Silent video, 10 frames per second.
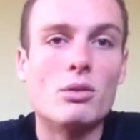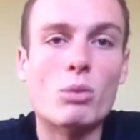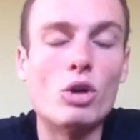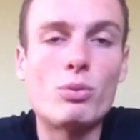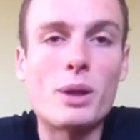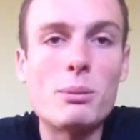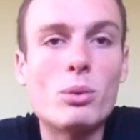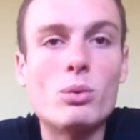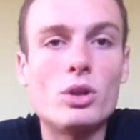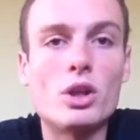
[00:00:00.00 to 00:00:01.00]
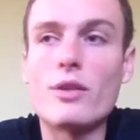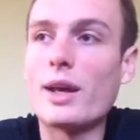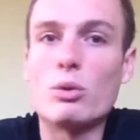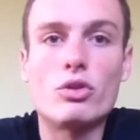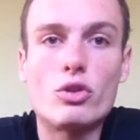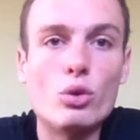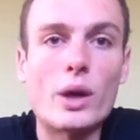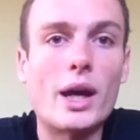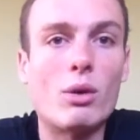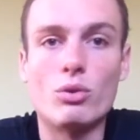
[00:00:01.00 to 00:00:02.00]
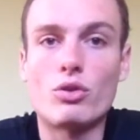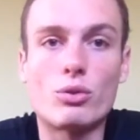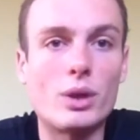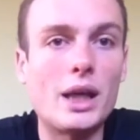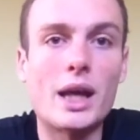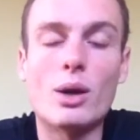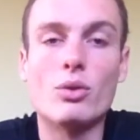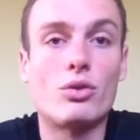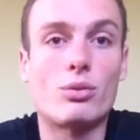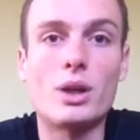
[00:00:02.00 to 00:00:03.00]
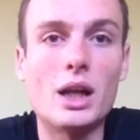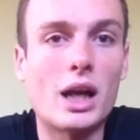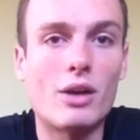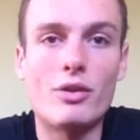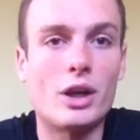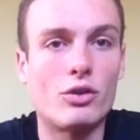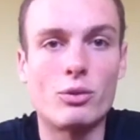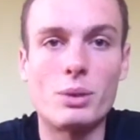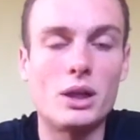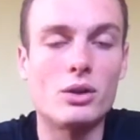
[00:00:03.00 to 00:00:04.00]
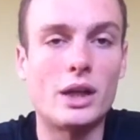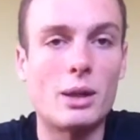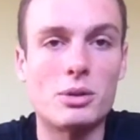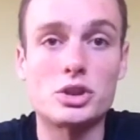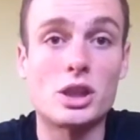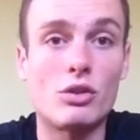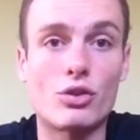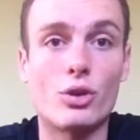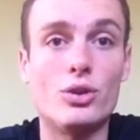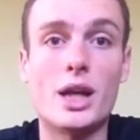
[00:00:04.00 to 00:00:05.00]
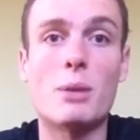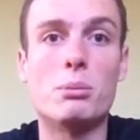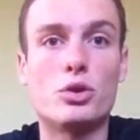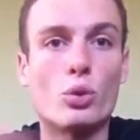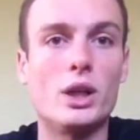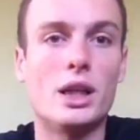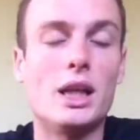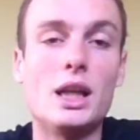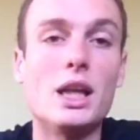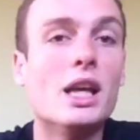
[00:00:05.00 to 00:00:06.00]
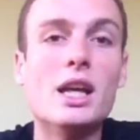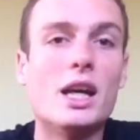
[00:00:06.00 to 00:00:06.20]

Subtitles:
Most people, you know, that was 2 hours, 3 hours, 3.5 hours, depending on how much they slowed down between eating.